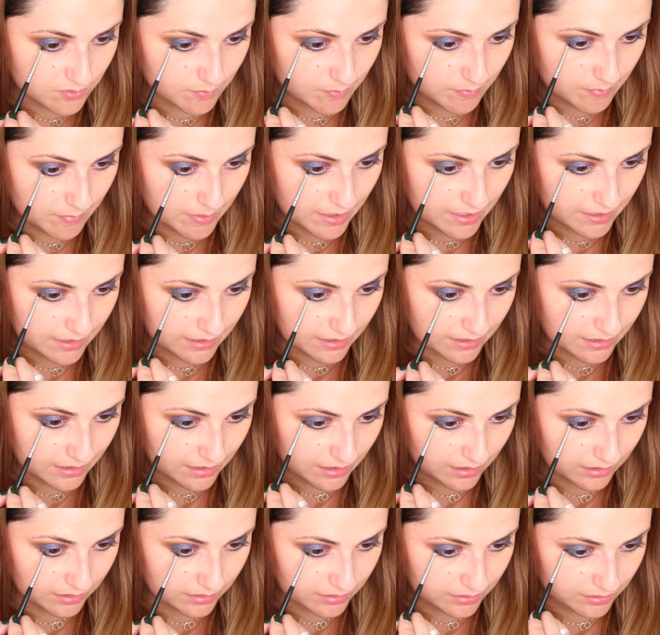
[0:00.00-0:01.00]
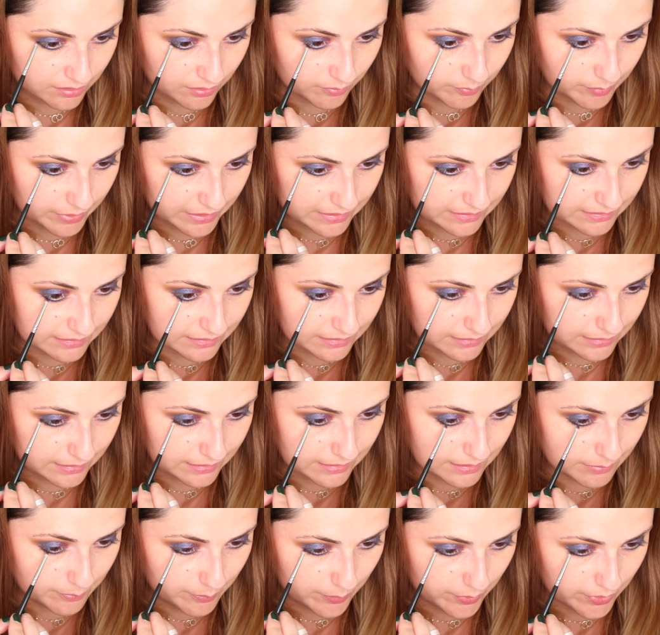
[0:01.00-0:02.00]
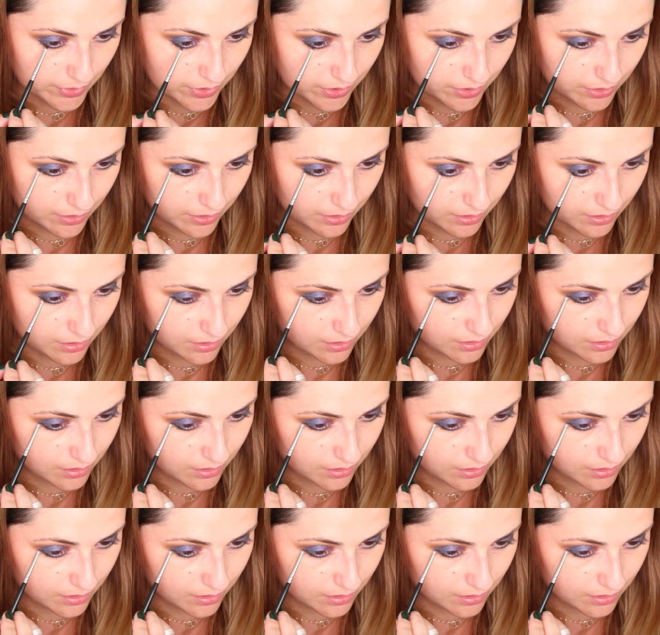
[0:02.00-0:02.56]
to make it a little bit deeper.